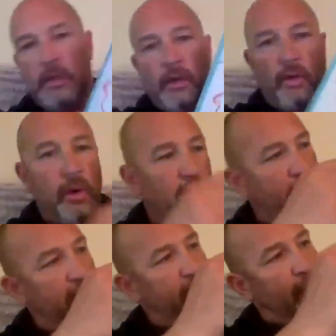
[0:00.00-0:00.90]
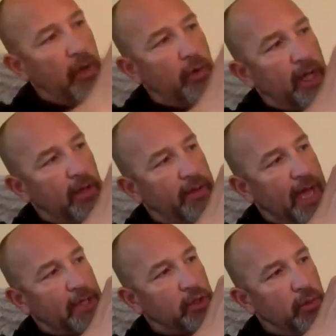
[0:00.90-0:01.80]
Well, if they have low
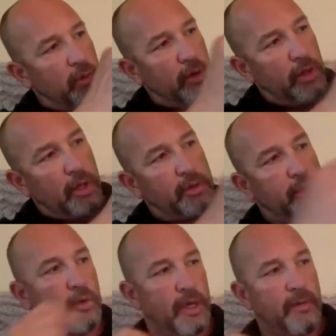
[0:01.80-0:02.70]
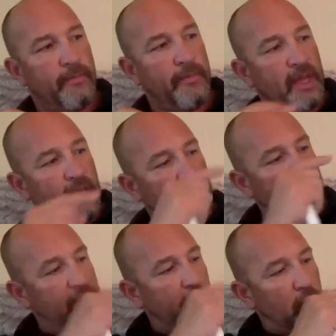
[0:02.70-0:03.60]
aldosterone, low sodium. If
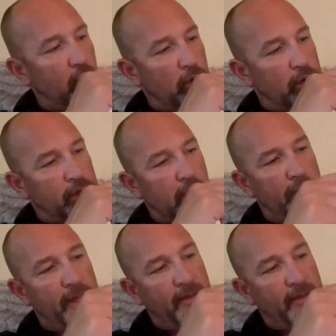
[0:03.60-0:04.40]
they have low cortisol, they have